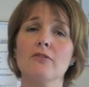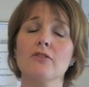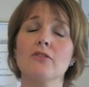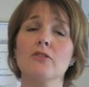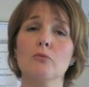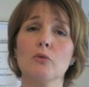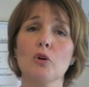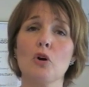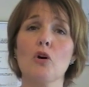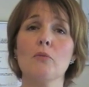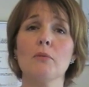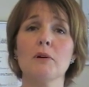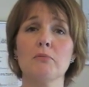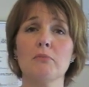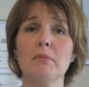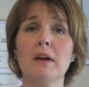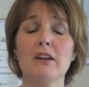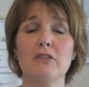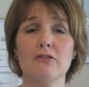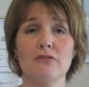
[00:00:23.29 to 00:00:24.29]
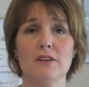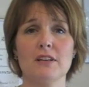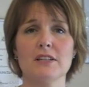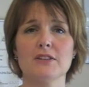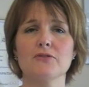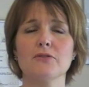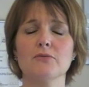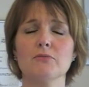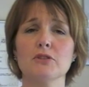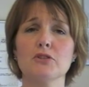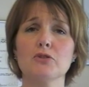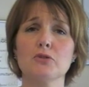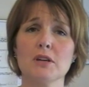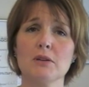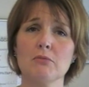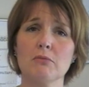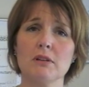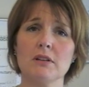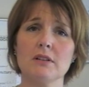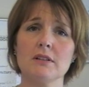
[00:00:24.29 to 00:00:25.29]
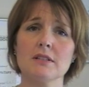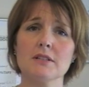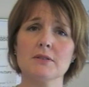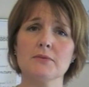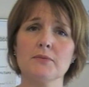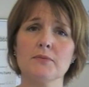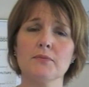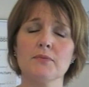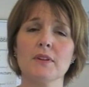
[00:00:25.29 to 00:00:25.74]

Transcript: some common benefits from the treatment.